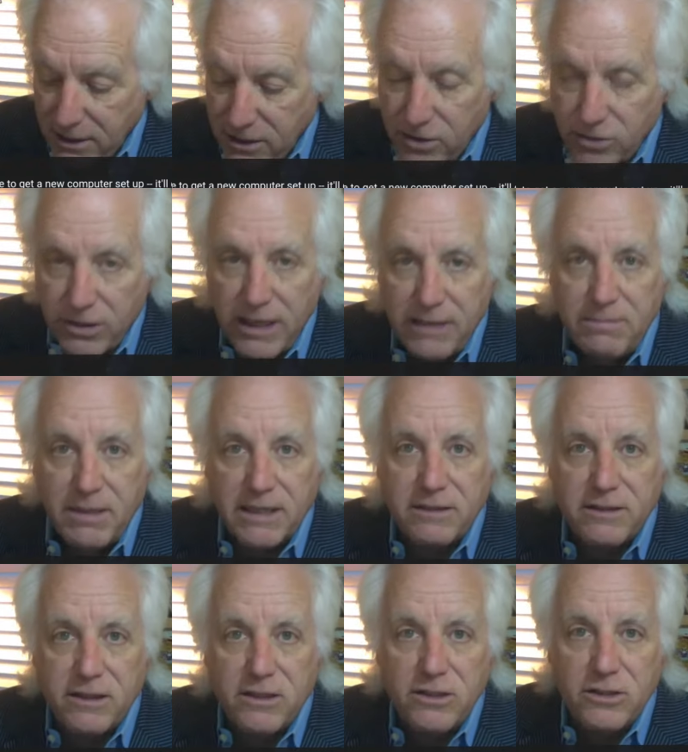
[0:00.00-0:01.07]
going to trade by
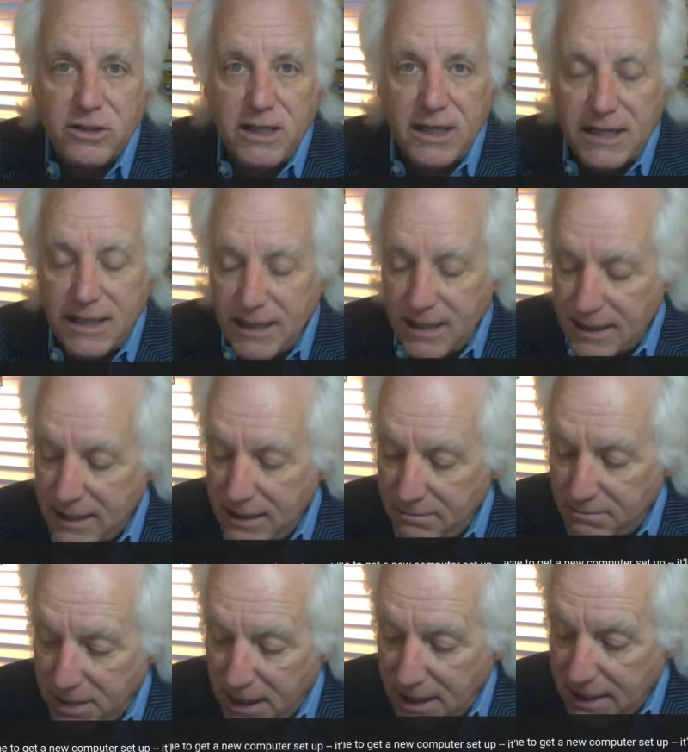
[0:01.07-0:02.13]
Thursday. I
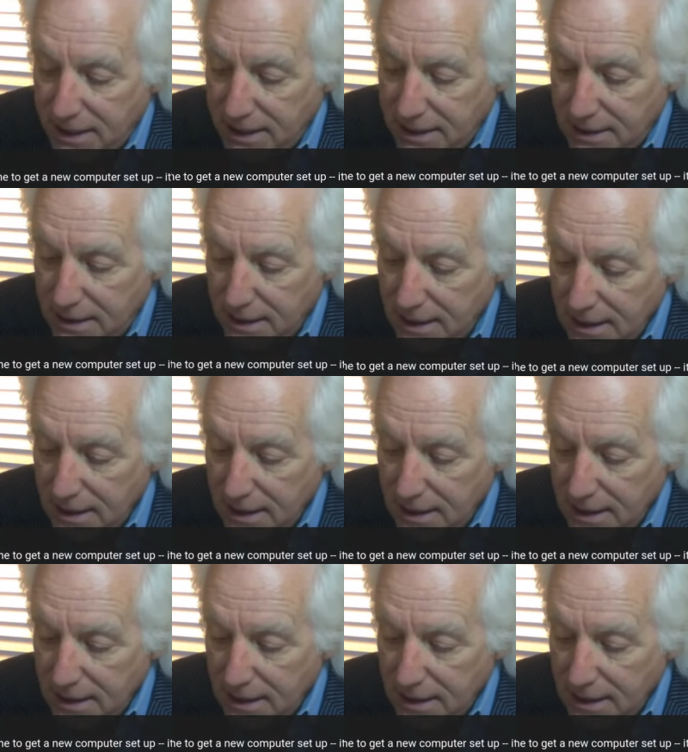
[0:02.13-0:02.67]
didn't buy it.